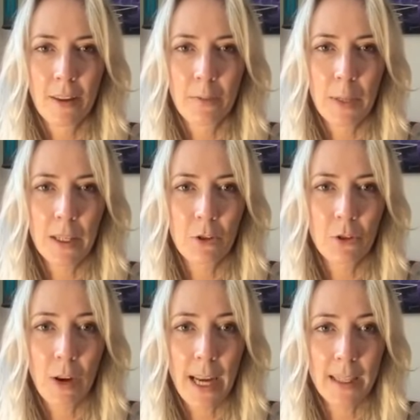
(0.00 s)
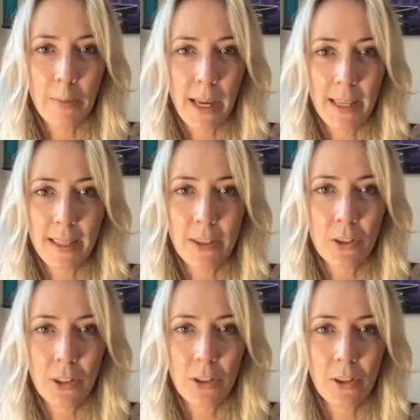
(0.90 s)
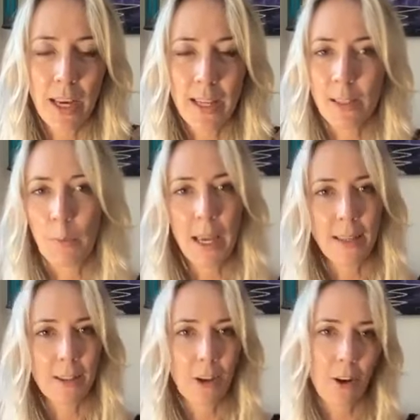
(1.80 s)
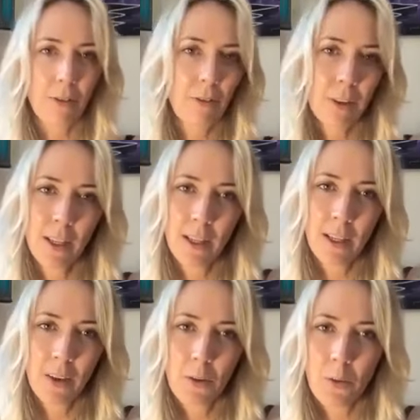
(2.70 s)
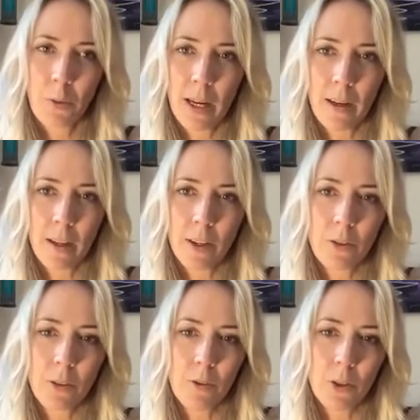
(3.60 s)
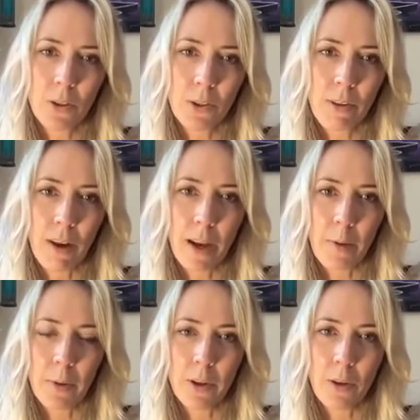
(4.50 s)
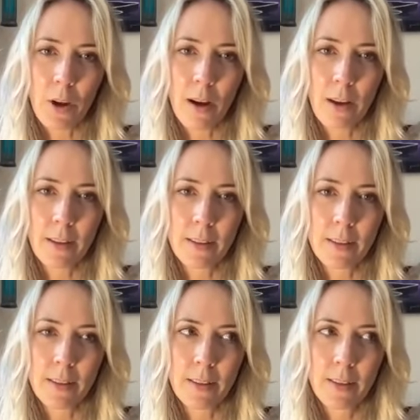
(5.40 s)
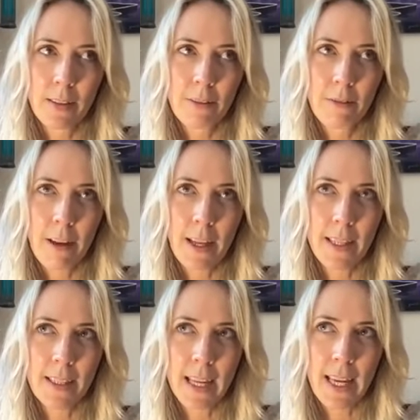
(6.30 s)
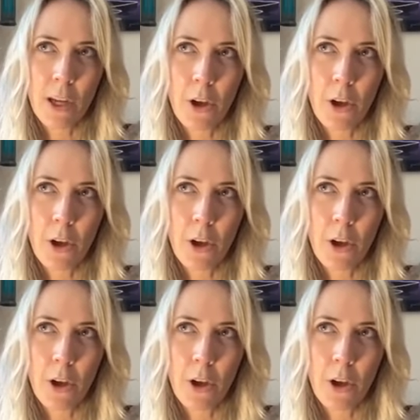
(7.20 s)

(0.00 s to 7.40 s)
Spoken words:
of being dragged back into that space of where you just give up and you can't find any